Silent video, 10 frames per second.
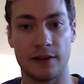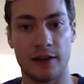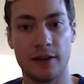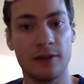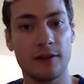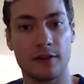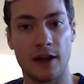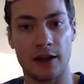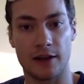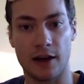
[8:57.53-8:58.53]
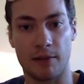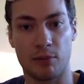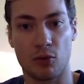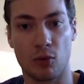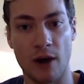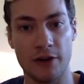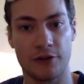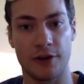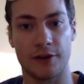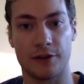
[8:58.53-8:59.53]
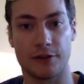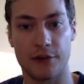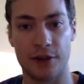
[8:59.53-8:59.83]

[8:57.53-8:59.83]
And this is like a precious